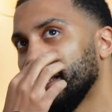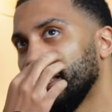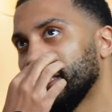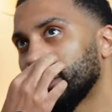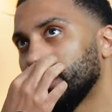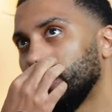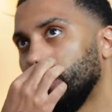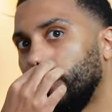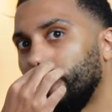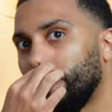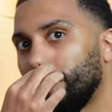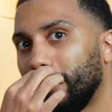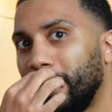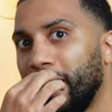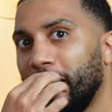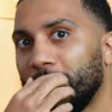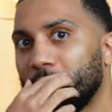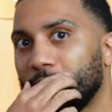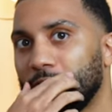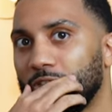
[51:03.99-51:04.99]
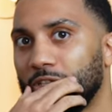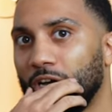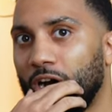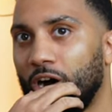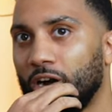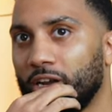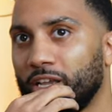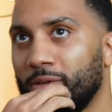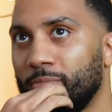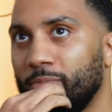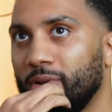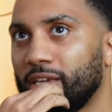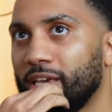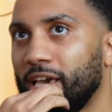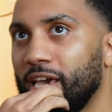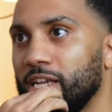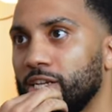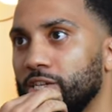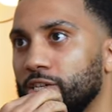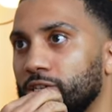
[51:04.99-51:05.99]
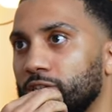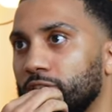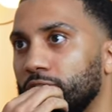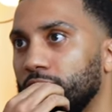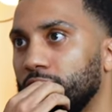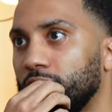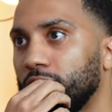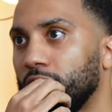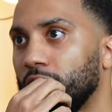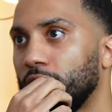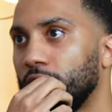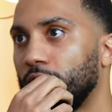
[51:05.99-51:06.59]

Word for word: there's a lot of like dark implications